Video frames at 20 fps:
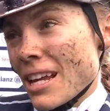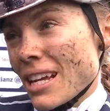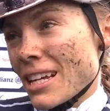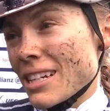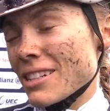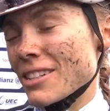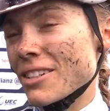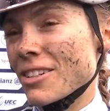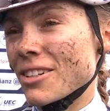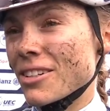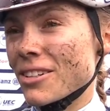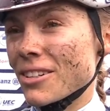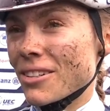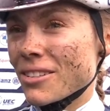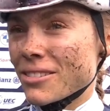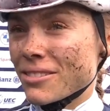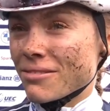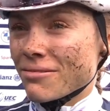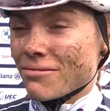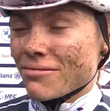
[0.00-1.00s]
And
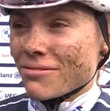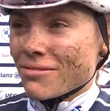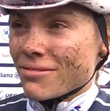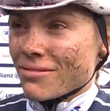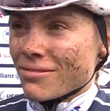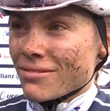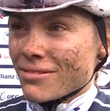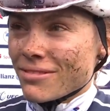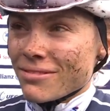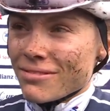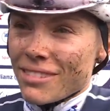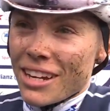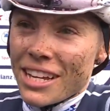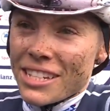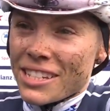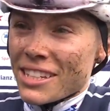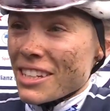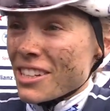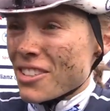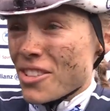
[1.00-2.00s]

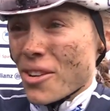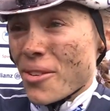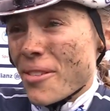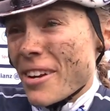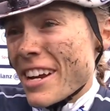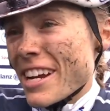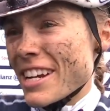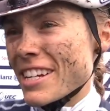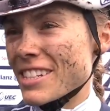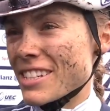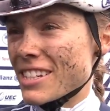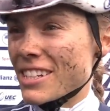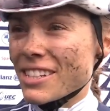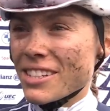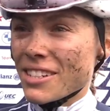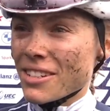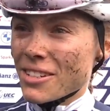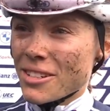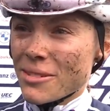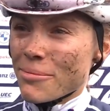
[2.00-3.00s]
yes, it's a race,
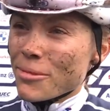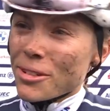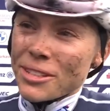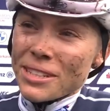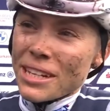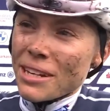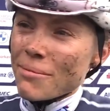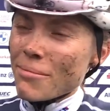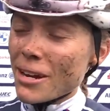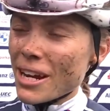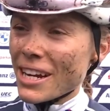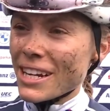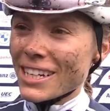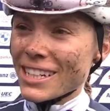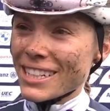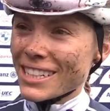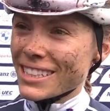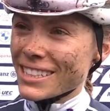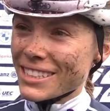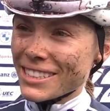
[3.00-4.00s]
it's a mountain
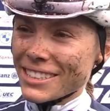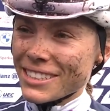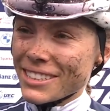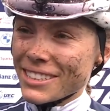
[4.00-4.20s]
bike, and